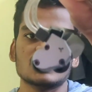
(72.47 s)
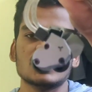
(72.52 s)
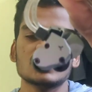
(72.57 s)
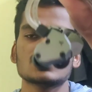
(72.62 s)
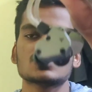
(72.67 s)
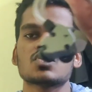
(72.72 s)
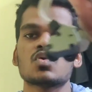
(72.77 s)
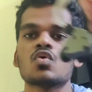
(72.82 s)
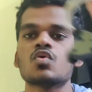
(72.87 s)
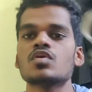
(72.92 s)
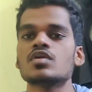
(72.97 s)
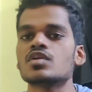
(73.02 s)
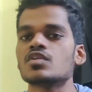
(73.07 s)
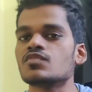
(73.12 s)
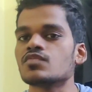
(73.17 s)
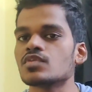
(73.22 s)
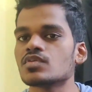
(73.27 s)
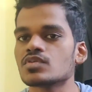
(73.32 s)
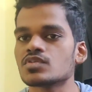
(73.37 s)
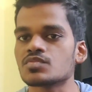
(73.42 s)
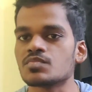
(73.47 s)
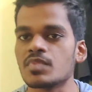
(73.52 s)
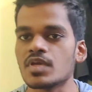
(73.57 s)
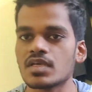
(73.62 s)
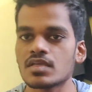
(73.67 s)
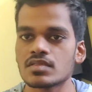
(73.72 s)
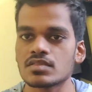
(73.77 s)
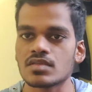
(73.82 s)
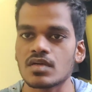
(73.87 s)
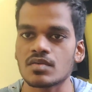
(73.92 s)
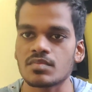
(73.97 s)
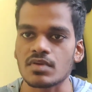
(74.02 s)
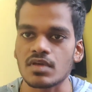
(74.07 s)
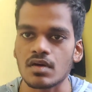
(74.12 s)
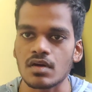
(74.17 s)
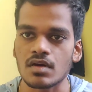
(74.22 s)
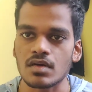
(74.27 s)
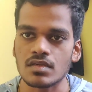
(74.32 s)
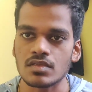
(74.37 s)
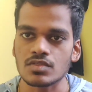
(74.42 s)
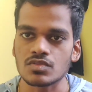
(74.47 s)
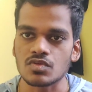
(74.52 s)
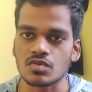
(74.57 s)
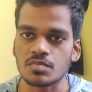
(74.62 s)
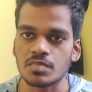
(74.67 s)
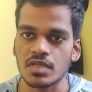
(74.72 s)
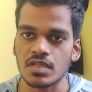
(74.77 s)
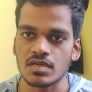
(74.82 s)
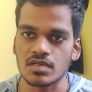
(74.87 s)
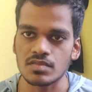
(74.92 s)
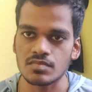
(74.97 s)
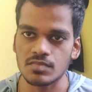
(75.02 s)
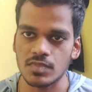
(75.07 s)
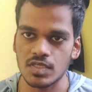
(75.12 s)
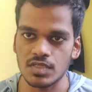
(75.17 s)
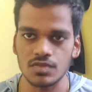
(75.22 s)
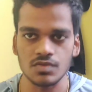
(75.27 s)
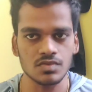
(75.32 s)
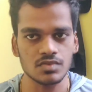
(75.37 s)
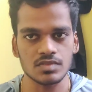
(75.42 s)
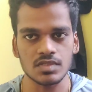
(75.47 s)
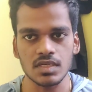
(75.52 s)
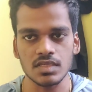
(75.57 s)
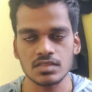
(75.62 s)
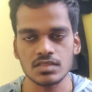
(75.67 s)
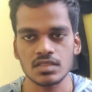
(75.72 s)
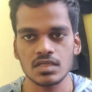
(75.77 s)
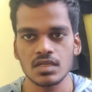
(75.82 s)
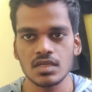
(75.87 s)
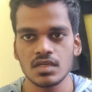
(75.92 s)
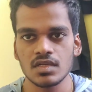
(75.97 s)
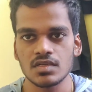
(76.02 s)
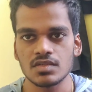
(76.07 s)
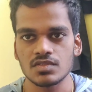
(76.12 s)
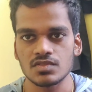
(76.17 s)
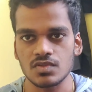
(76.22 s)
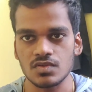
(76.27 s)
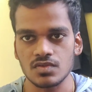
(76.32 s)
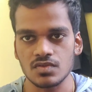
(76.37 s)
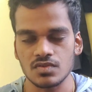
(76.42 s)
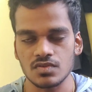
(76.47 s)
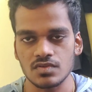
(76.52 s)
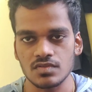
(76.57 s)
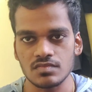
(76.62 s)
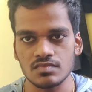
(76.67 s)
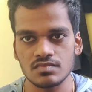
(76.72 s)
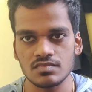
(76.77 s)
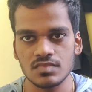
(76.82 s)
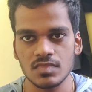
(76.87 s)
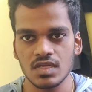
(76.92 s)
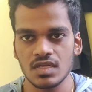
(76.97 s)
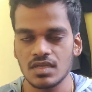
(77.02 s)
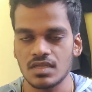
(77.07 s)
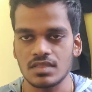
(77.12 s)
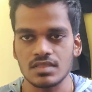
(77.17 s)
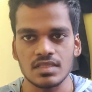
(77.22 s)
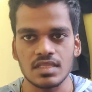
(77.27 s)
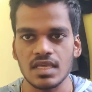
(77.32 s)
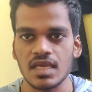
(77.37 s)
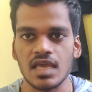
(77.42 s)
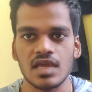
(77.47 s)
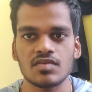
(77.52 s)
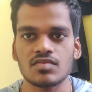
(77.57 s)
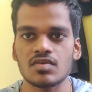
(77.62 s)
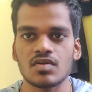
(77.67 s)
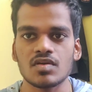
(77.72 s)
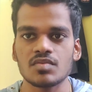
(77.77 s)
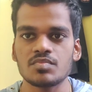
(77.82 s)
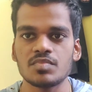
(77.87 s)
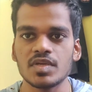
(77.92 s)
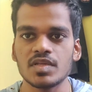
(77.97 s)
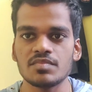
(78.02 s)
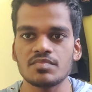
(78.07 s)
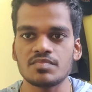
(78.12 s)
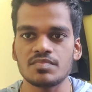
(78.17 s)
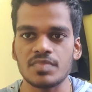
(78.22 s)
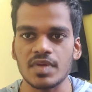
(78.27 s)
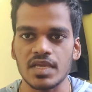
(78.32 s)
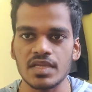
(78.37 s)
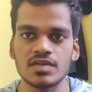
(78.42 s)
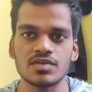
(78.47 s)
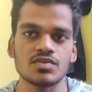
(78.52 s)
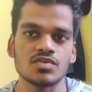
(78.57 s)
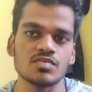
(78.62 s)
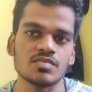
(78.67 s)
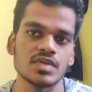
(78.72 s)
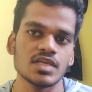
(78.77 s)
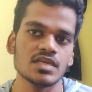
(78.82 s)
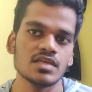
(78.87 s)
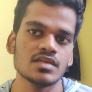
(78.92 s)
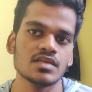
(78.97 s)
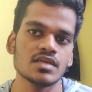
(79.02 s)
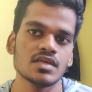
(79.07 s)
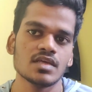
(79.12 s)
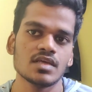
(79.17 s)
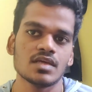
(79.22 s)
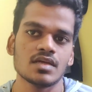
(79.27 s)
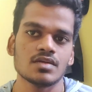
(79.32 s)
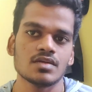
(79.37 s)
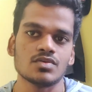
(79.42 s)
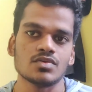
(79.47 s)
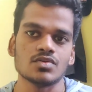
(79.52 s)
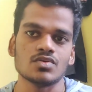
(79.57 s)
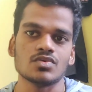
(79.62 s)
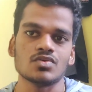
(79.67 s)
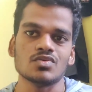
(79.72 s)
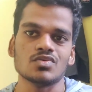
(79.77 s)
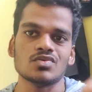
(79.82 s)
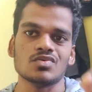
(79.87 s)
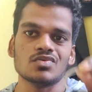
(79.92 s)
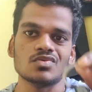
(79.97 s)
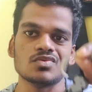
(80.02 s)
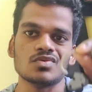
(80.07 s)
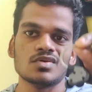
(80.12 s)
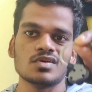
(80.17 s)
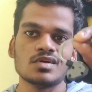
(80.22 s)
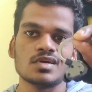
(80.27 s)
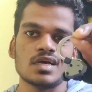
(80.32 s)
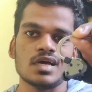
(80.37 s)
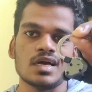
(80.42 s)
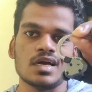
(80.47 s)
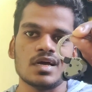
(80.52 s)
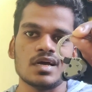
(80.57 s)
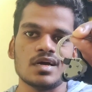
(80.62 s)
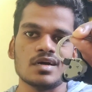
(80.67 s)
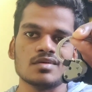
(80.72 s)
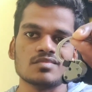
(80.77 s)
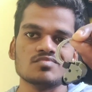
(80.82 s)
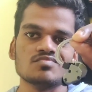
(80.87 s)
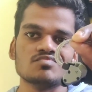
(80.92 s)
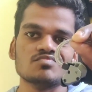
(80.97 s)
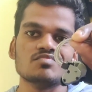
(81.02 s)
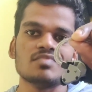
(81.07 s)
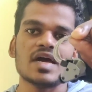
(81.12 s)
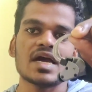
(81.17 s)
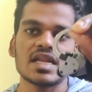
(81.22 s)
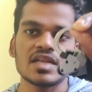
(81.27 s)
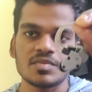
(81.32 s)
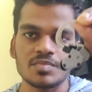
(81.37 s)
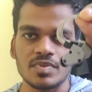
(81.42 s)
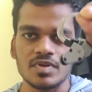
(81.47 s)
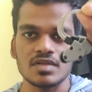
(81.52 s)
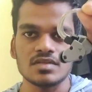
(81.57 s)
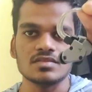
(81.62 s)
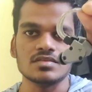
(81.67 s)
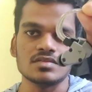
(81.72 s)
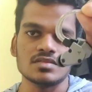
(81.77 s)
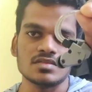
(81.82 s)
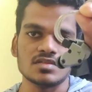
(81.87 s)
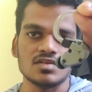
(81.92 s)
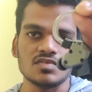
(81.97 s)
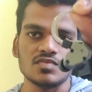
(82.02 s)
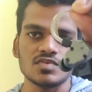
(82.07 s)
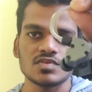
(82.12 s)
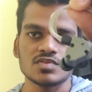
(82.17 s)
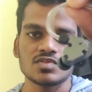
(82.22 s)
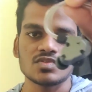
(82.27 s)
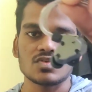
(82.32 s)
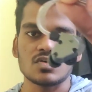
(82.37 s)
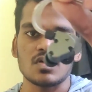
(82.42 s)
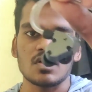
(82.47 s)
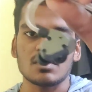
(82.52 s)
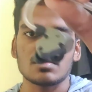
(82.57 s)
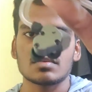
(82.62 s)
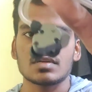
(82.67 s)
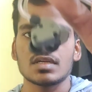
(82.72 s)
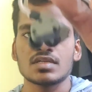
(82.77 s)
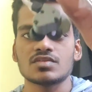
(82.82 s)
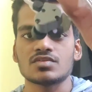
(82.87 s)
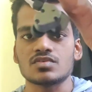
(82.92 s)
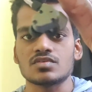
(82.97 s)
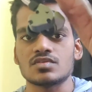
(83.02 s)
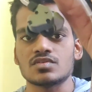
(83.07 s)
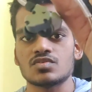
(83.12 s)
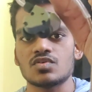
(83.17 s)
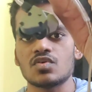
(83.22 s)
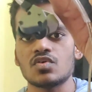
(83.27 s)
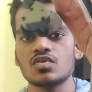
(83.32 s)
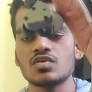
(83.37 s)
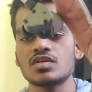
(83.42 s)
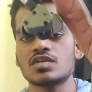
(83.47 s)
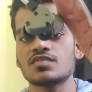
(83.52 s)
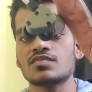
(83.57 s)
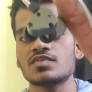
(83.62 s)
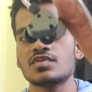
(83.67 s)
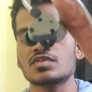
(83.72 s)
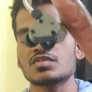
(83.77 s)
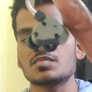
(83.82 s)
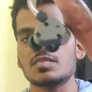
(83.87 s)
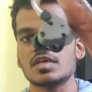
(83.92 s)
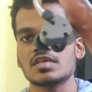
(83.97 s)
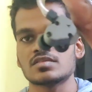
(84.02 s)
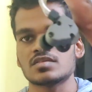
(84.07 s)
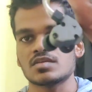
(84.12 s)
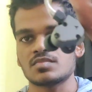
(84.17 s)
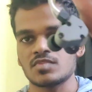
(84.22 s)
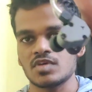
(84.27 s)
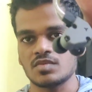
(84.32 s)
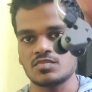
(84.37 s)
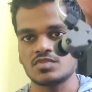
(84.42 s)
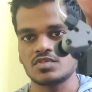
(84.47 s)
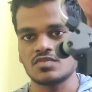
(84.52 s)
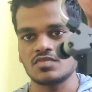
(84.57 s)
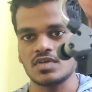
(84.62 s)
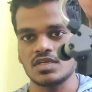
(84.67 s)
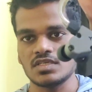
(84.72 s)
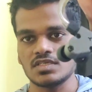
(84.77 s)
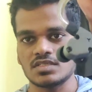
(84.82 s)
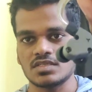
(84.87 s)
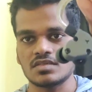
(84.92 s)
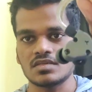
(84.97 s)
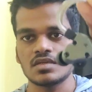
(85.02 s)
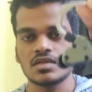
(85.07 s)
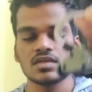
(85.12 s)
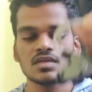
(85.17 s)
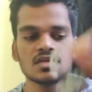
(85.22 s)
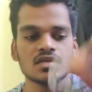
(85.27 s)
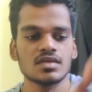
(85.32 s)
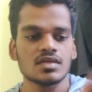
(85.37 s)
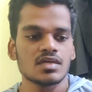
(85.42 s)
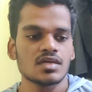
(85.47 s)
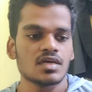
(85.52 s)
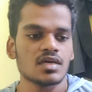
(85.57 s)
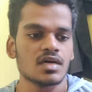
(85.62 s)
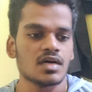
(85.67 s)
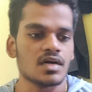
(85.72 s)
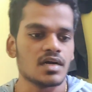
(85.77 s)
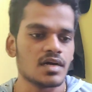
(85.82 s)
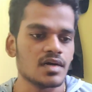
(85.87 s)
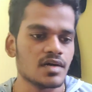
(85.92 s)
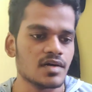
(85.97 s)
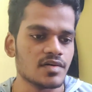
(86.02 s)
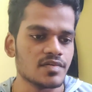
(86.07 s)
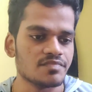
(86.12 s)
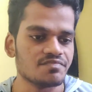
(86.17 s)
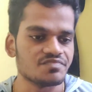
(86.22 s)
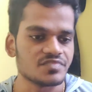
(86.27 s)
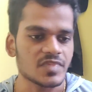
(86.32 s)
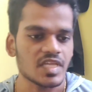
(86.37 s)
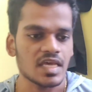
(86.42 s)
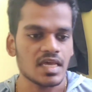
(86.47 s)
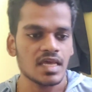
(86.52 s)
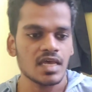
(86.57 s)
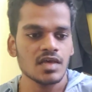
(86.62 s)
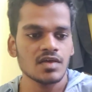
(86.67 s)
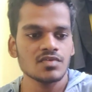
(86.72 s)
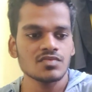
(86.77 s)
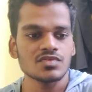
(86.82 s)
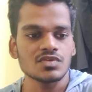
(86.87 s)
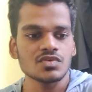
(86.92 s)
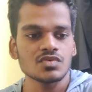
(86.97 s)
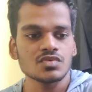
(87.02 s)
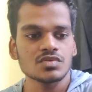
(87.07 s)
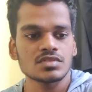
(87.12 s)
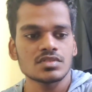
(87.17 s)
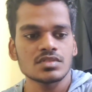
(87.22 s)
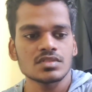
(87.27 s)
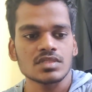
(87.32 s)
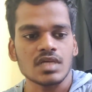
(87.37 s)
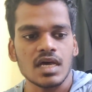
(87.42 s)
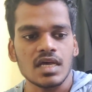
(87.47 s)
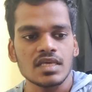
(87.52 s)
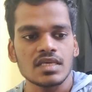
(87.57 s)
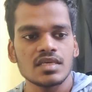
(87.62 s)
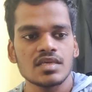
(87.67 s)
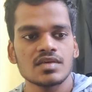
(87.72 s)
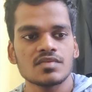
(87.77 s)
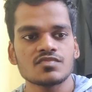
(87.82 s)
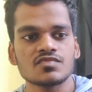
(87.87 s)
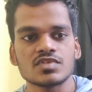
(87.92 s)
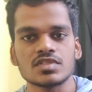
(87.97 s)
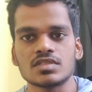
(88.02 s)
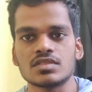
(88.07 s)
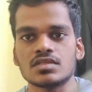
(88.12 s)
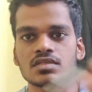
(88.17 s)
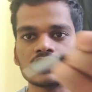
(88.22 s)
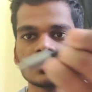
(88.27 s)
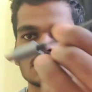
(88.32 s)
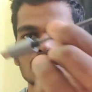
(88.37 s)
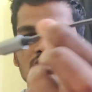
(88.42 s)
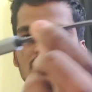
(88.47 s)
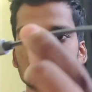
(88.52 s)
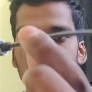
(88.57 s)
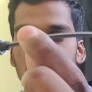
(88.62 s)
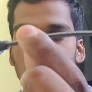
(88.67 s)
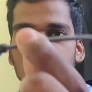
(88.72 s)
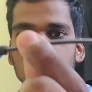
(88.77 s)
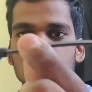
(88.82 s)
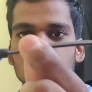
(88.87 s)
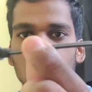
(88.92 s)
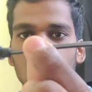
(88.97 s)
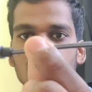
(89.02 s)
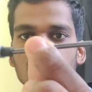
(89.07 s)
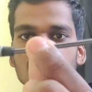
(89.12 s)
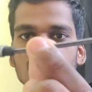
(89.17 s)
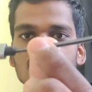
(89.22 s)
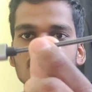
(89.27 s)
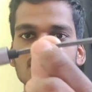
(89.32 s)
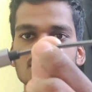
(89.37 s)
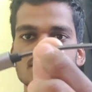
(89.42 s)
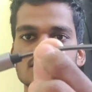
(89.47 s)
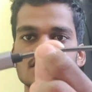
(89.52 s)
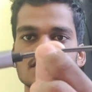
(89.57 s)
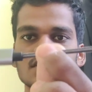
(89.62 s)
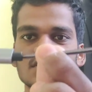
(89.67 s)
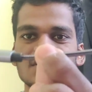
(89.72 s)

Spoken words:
This whole review is based on my honest opinion and my usage. So they have not been paid to me to manipulate this review. So alright, so this whole review is based on my observation. I have used this IEM with this dongle.